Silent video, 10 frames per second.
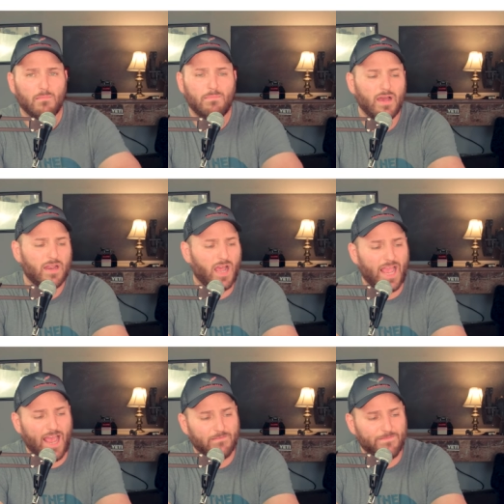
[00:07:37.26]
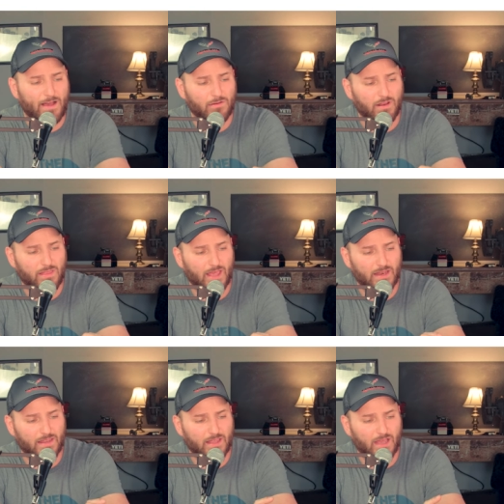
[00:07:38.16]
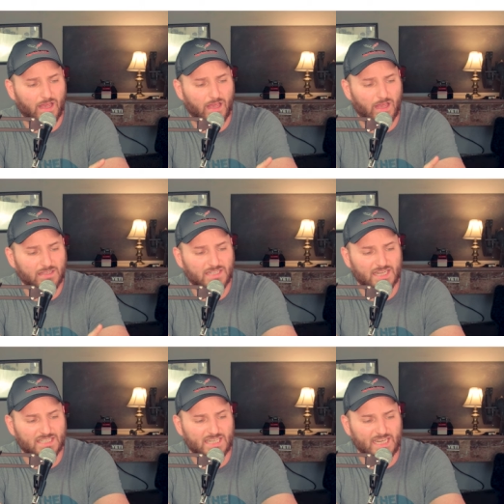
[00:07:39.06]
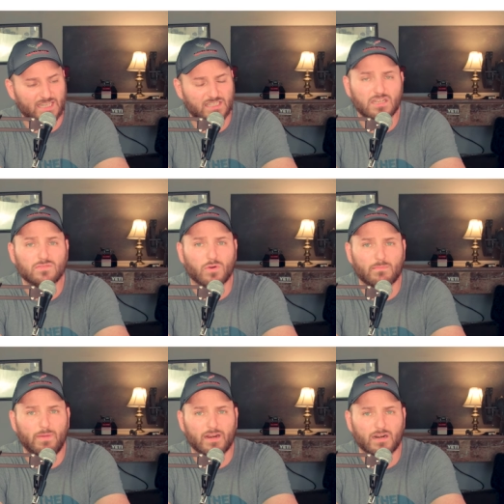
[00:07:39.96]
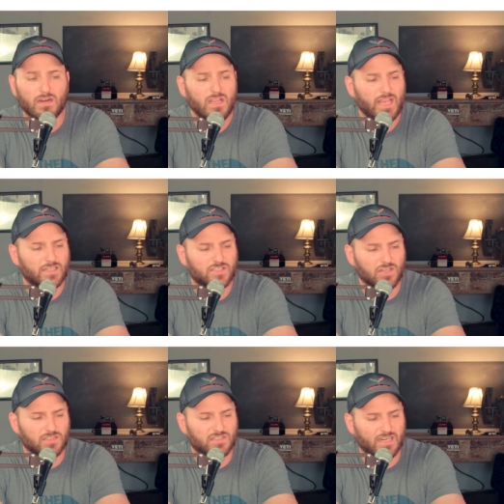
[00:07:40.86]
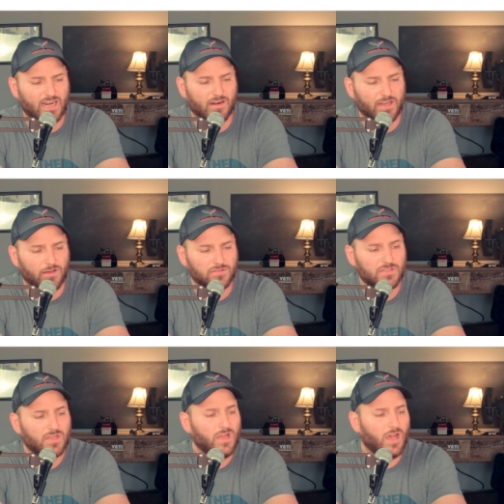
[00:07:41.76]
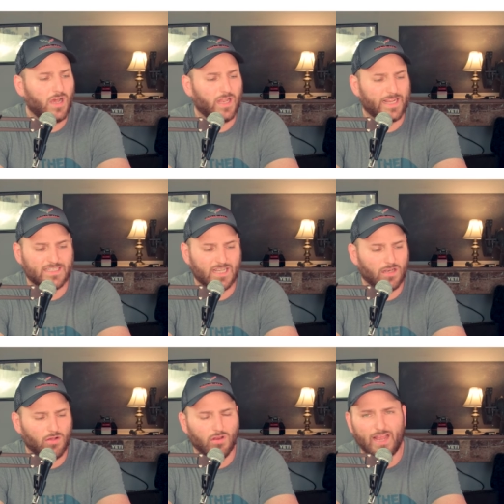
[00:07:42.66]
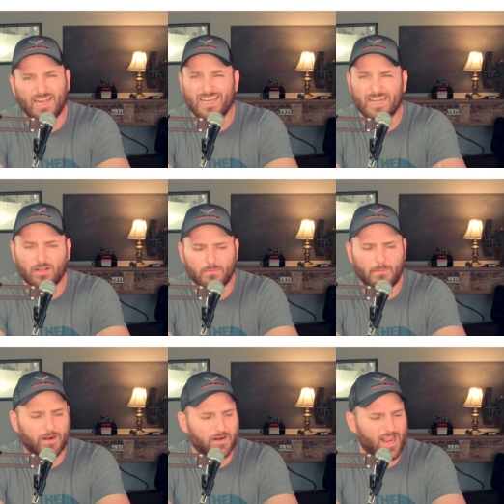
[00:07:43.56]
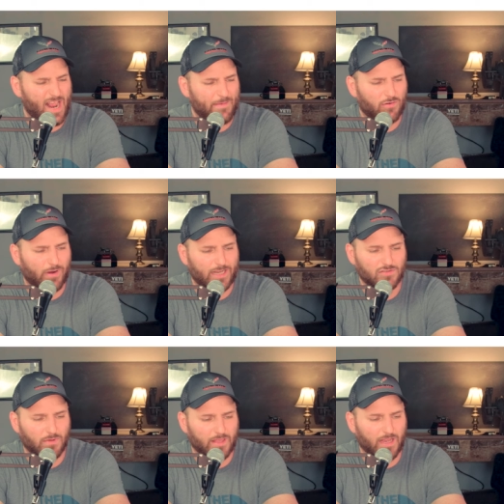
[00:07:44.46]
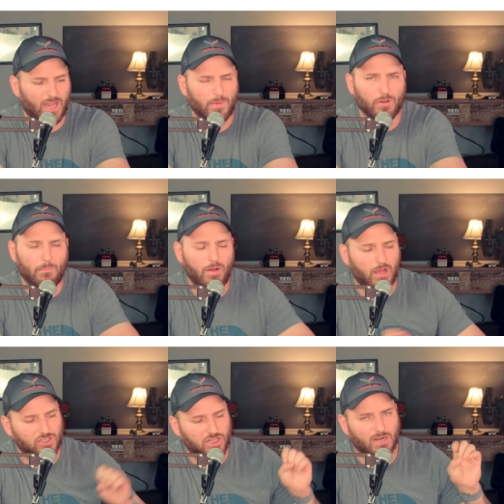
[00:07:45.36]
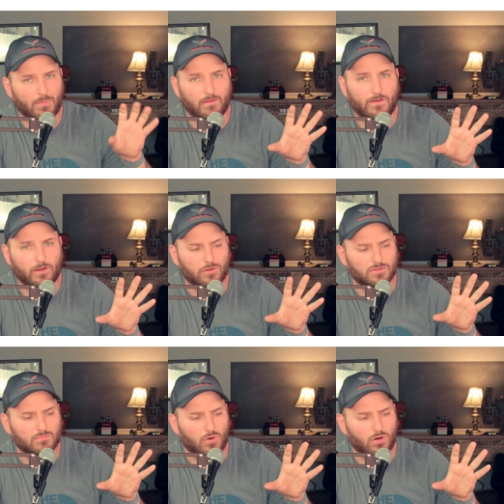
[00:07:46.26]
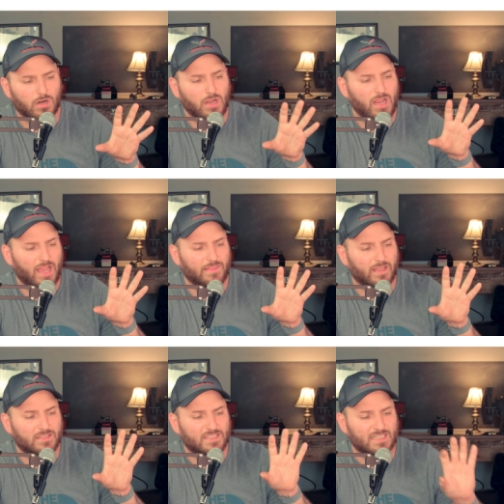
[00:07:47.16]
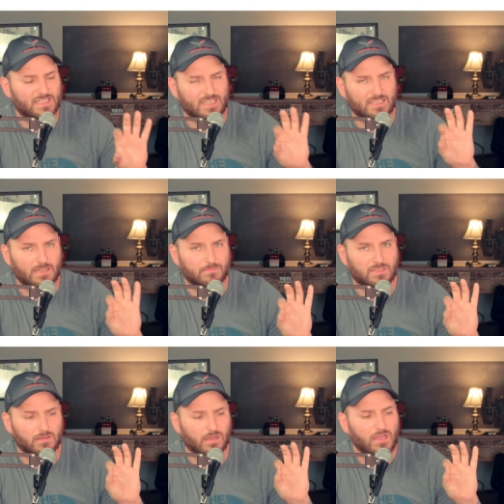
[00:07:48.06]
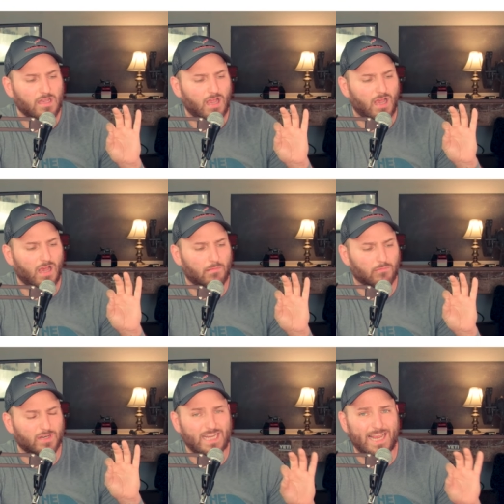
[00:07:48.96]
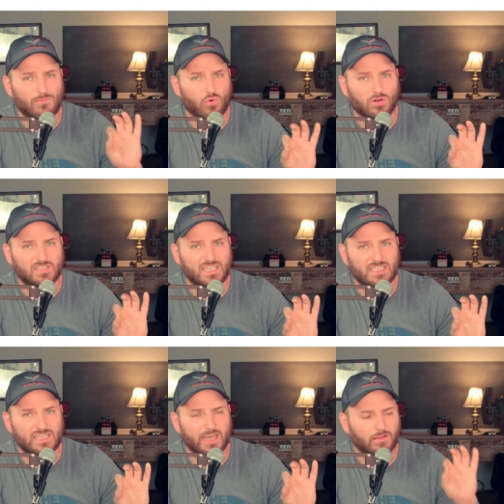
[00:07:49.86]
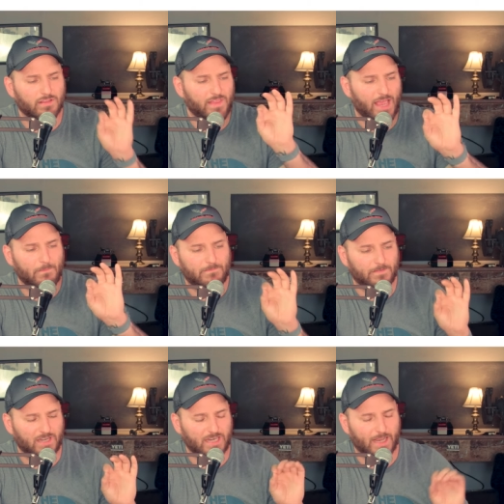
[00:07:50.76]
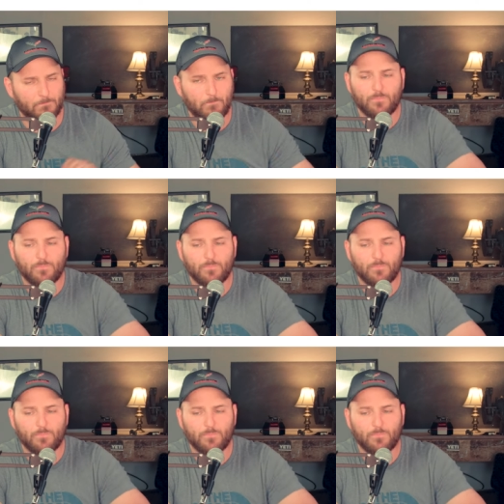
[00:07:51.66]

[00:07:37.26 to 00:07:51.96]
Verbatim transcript: But I have found that the 6D does work better in certain scenarios. Uh, like I said, low light, you get a little bit better dynamic range with it. I'm able to punch in on my photos more, and the 6D seems to um, retain more detail than the M50 did.